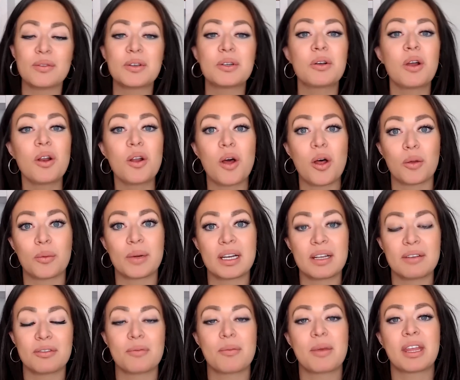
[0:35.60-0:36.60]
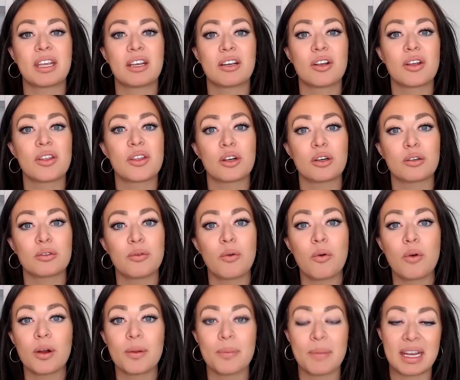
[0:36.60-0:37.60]
if you're not already familiar, there are
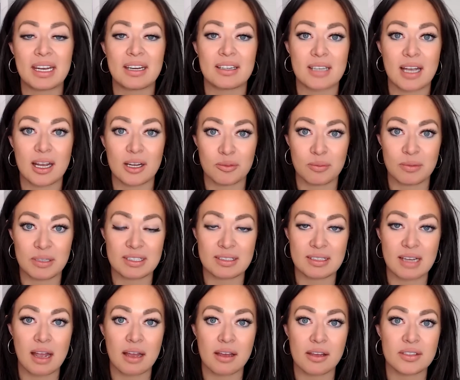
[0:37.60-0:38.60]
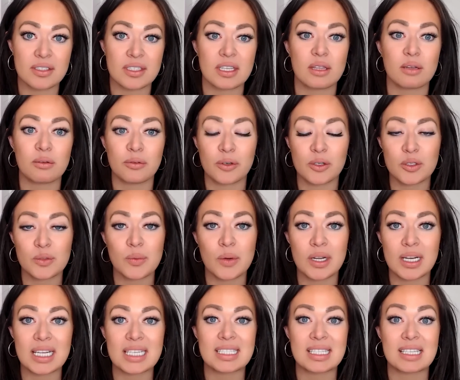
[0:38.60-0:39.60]
four main attachment styles. The first
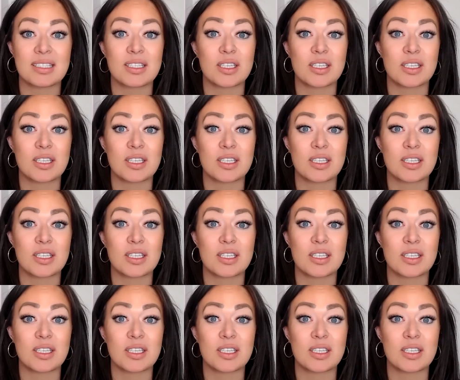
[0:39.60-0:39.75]
one is the